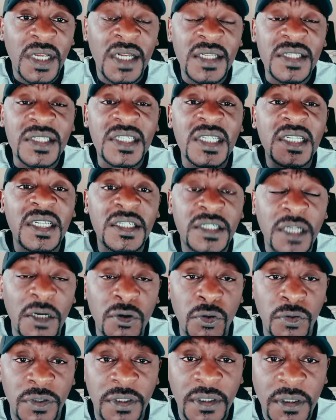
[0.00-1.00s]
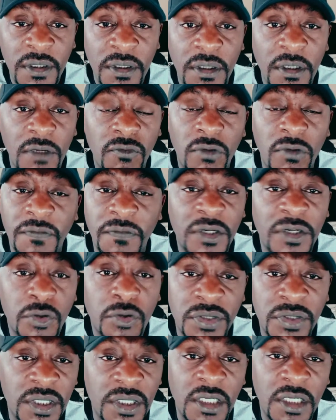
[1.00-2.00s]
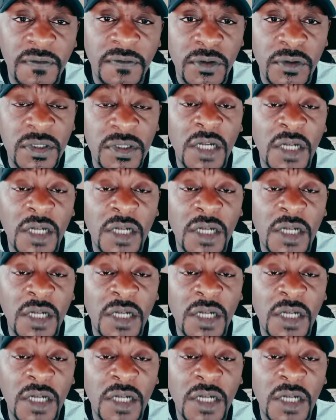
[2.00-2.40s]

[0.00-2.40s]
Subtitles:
are still entangled with very toxic individuals.